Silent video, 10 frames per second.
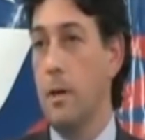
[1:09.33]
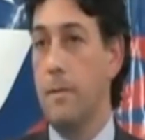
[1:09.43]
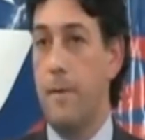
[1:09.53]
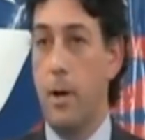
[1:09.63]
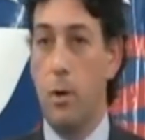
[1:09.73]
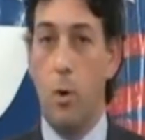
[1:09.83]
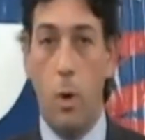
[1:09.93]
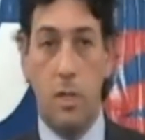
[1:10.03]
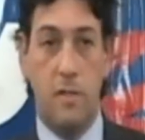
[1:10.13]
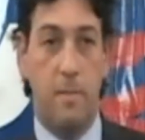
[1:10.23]
federal
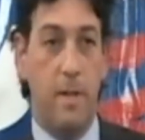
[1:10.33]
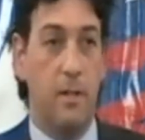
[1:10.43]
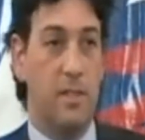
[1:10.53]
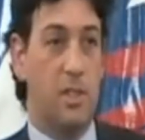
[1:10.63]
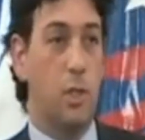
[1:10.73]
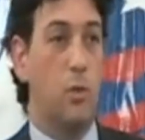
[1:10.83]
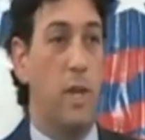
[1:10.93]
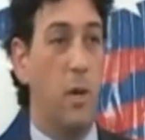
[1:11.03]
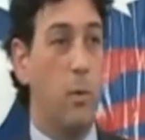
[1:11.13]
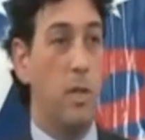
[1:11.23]
courts of appeal
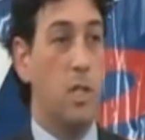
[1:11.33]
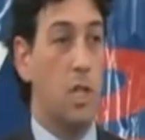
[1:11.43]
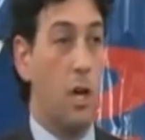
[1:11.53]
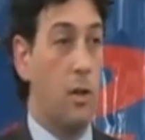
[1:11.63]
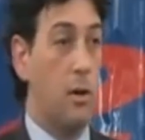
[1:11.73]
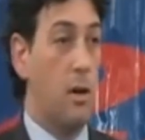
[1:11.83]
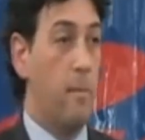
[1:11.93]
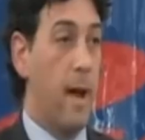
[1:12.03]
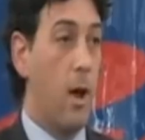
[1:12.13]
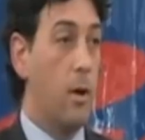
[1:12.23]
disagreeing with each other
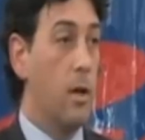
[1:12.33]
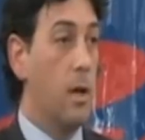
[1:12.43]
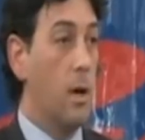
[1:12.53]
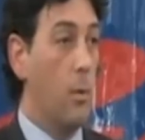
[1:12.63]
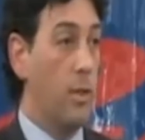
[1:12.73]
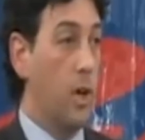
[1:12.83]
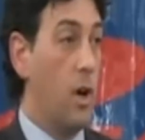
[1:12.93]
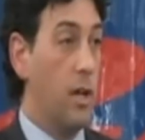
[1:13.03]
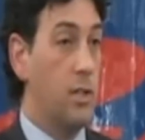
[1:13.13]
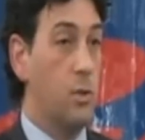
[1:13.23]
about what the
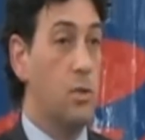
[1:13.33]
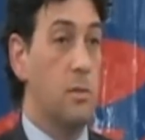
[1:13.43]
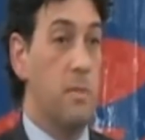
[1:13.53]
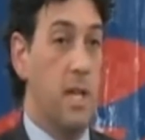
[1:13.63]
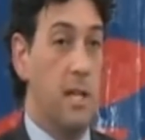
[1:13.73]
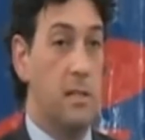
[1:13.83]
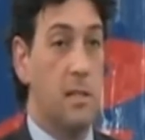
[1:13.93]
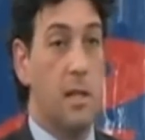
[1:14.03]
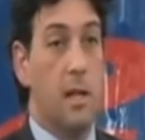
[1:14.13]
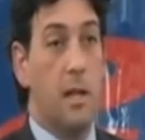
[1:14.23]
Constitution means,